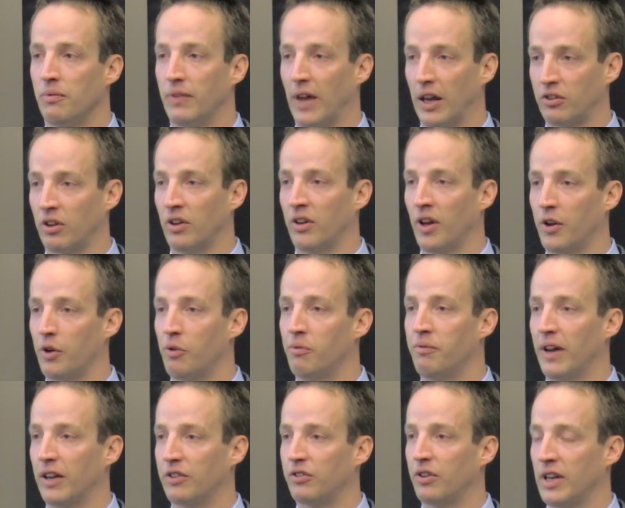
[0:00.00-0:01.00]
That's another
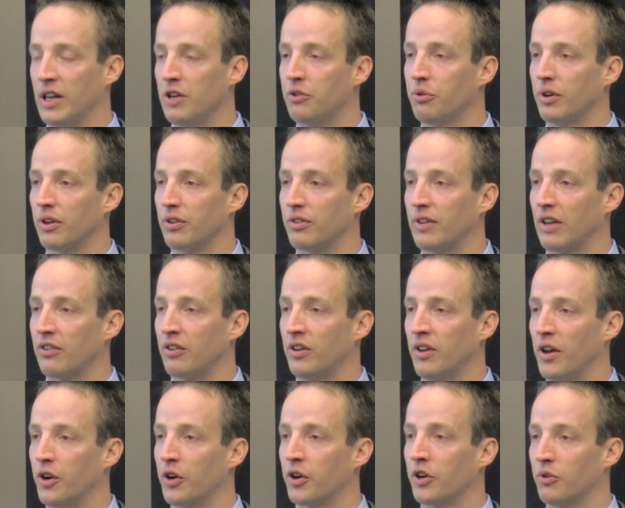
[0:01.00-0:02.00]
vested interest. That's
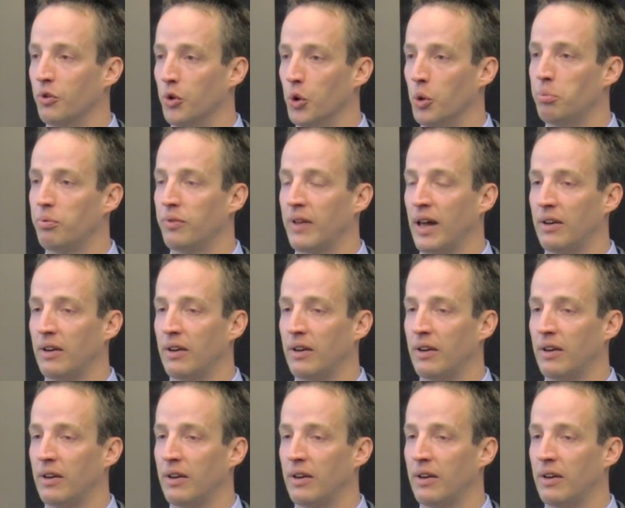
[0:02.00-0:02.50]
another group